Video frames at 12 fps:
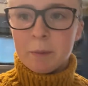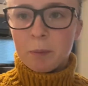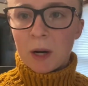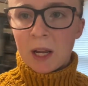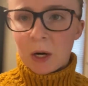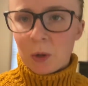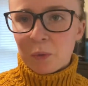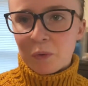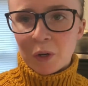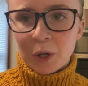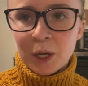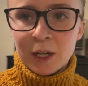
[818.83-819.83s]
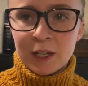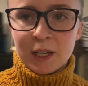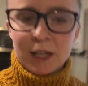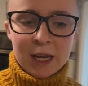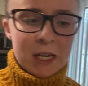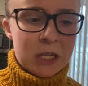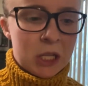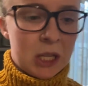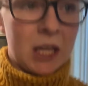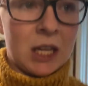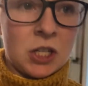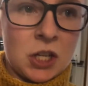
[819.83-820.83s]
Bring it over into the
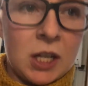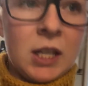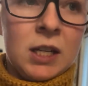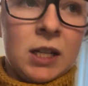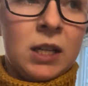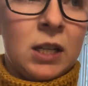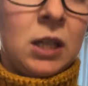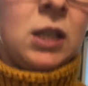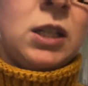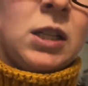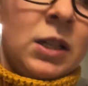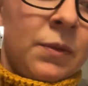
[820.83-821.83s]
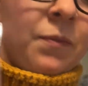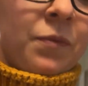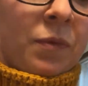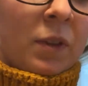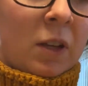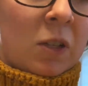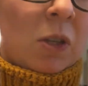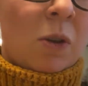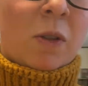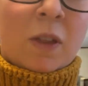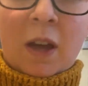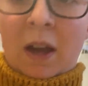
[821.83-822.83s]
kitchen.
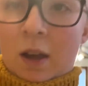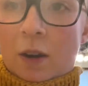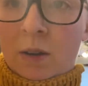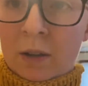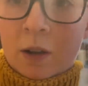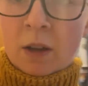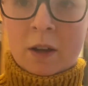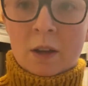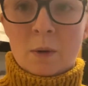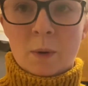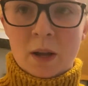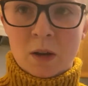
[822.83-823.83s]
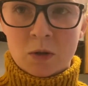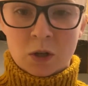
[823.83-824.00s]
So then what you